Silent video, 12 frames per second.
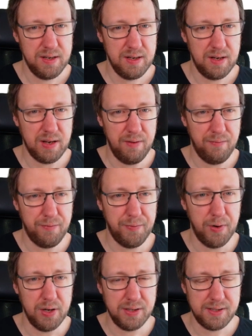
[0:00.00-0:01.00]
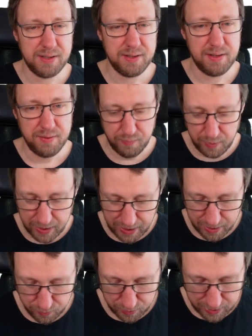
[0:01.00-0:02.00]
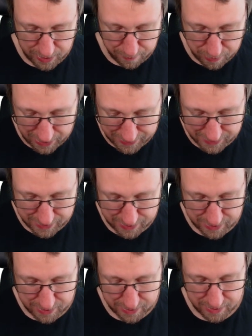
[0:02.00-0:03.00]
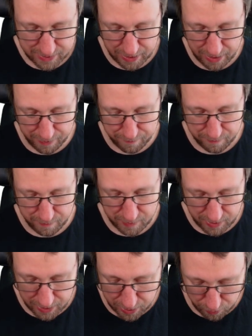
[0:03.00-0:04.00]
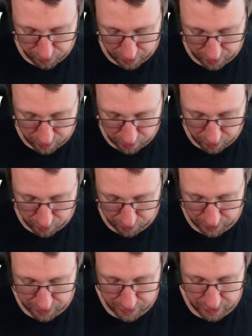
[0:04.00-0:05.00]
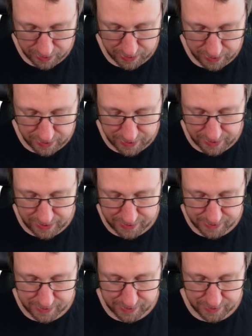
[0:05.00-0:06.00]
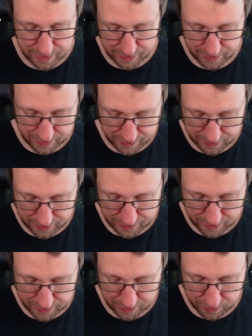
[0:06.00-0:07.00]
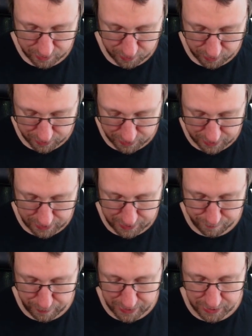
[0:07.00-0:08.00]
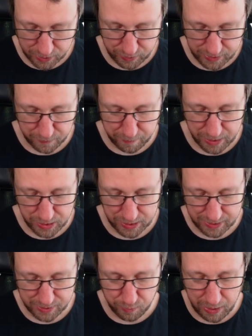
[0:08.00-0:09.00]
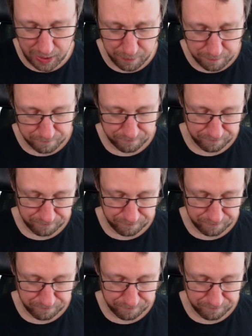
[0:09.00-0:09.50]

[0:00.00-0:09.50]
Okay, first we can do the D plus decoding on these basic transformations as well.